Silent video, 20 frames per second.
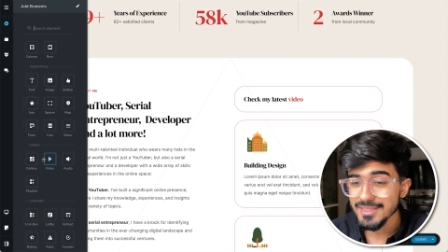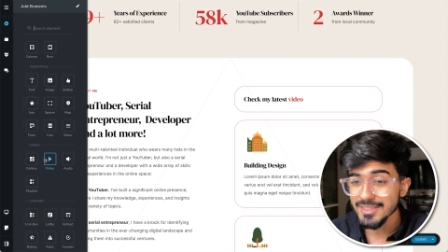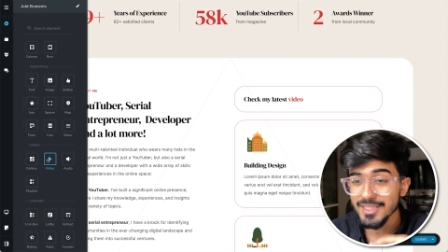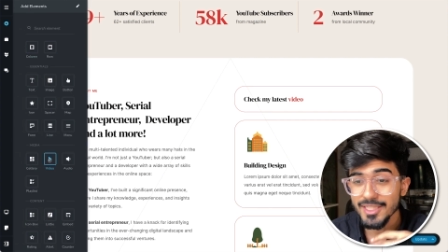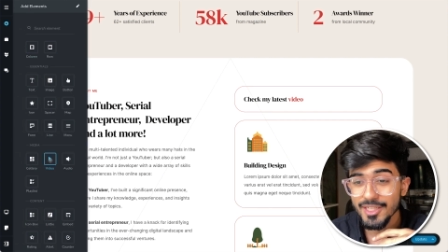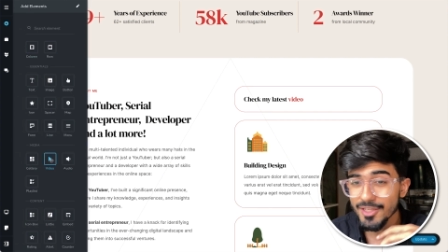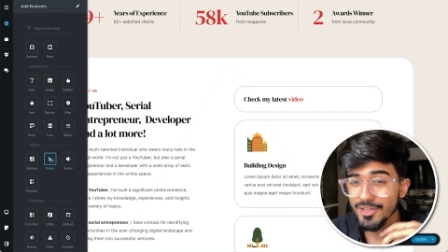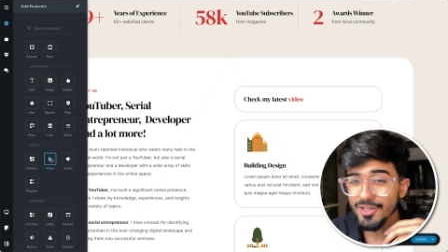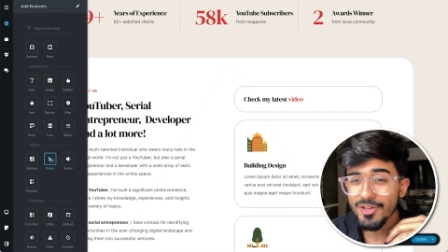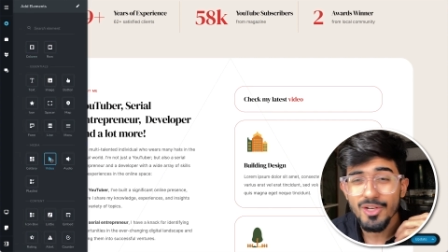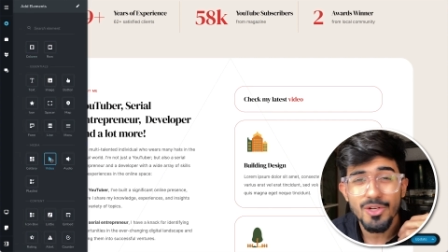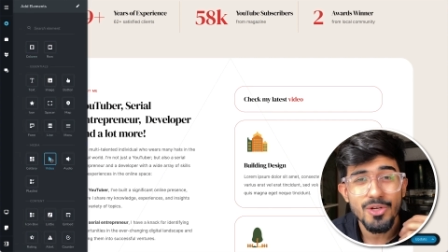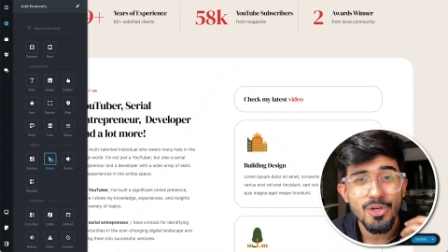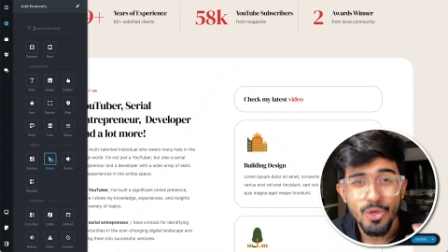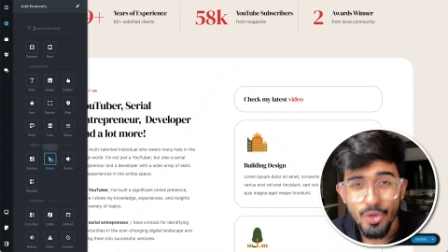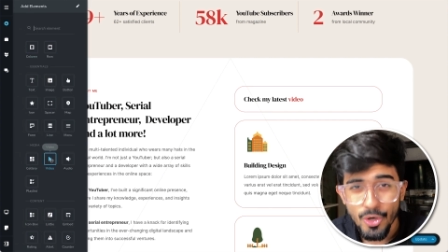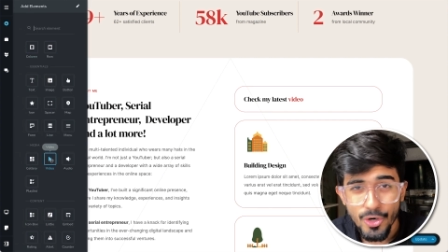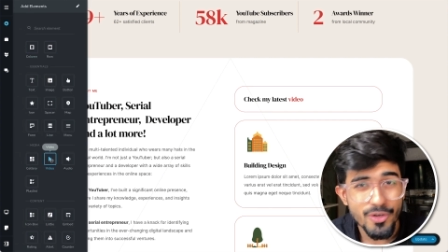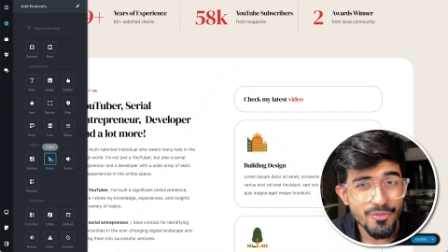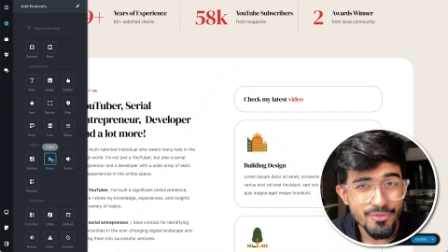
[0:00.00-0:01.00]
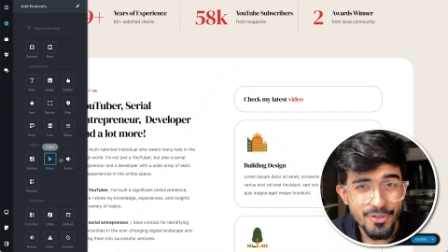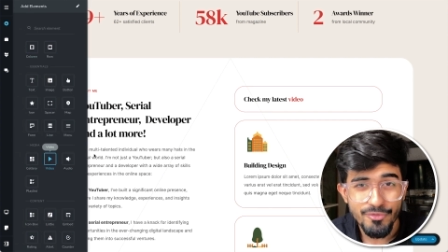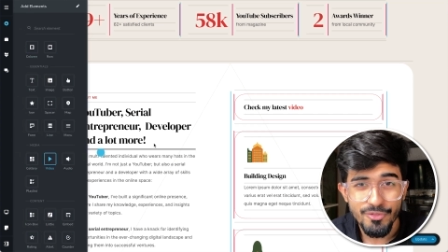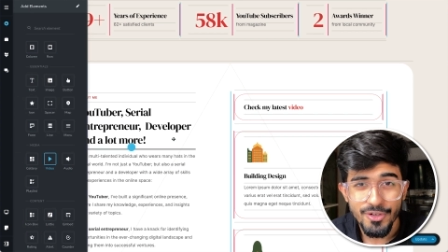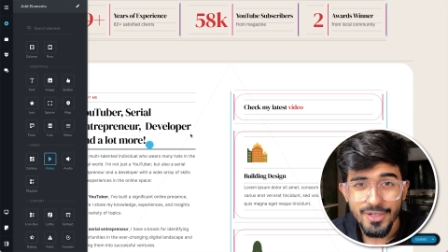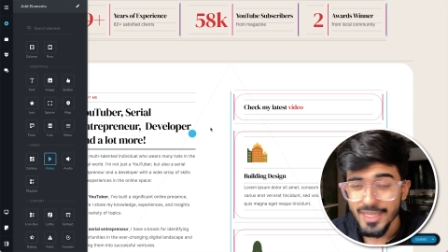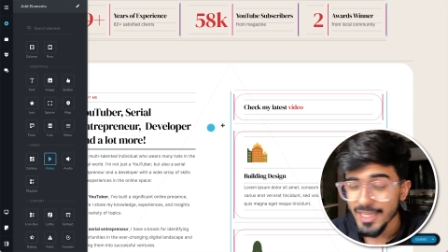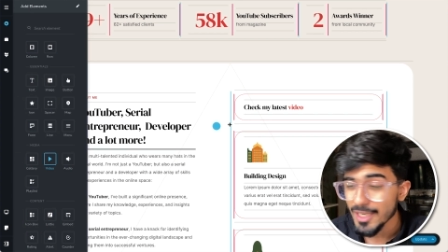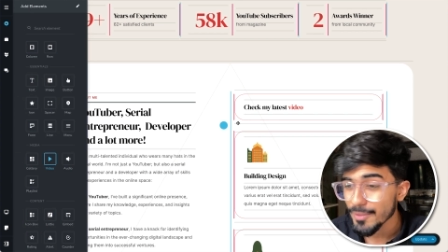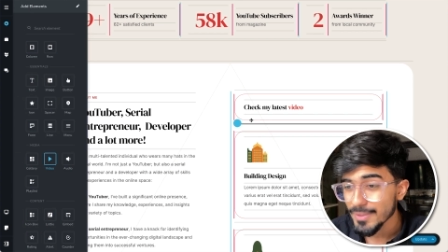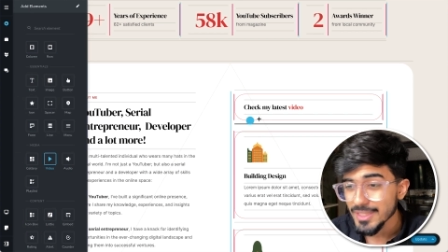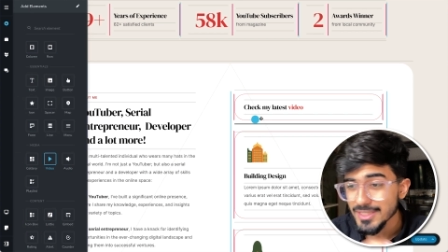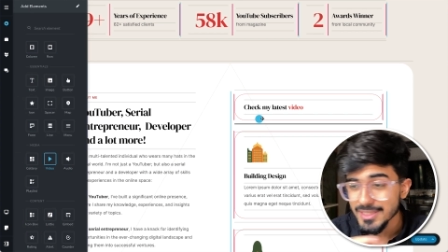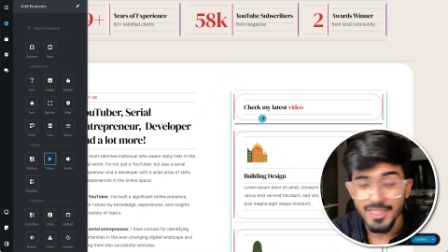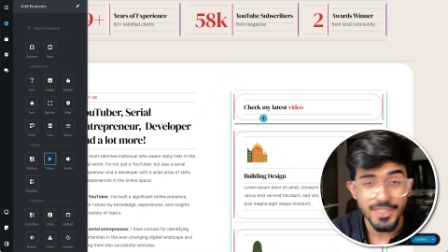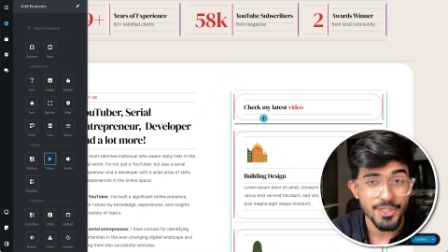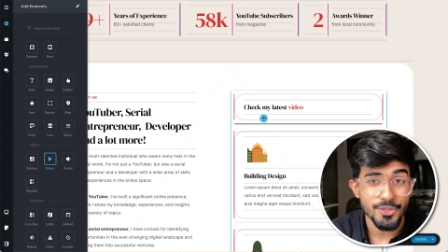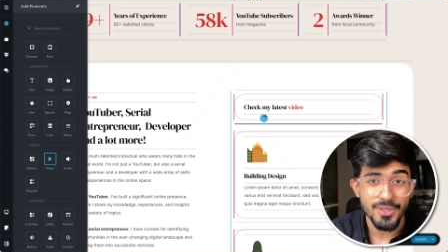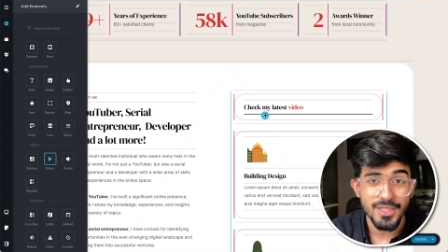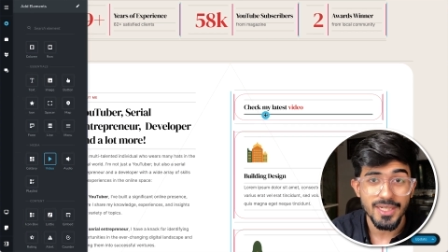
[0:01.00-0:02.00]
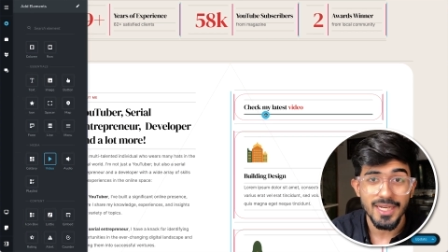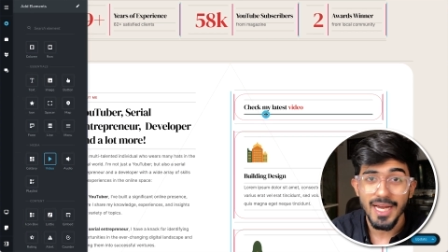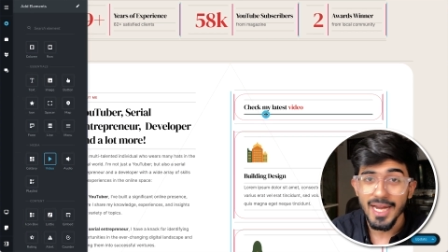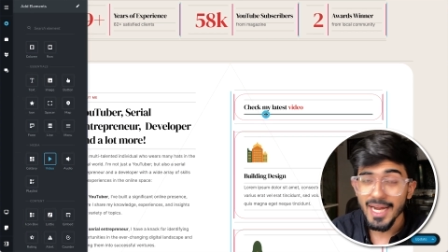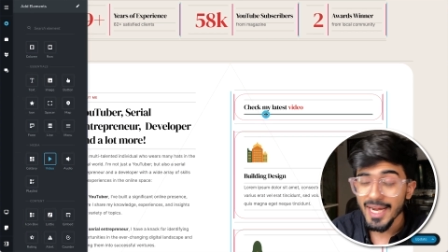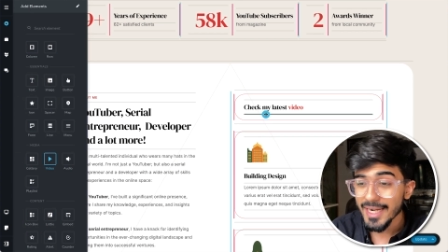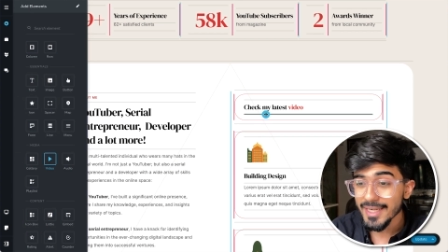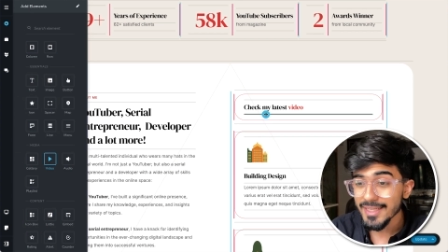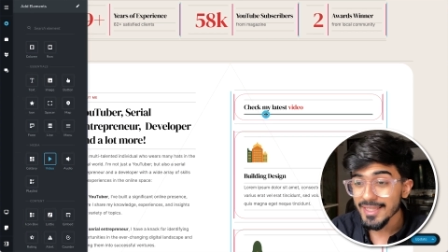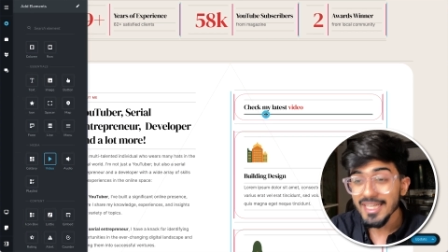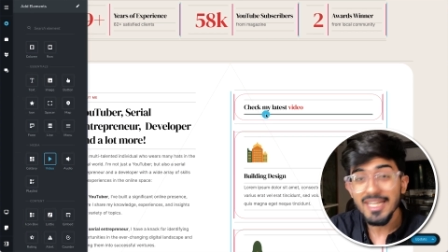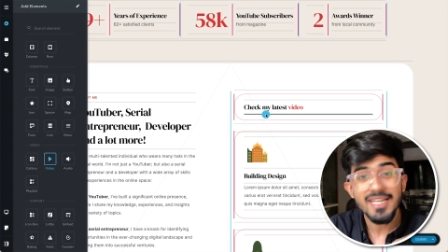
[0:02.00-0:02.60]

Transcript: There are a lot of different elements that you can add.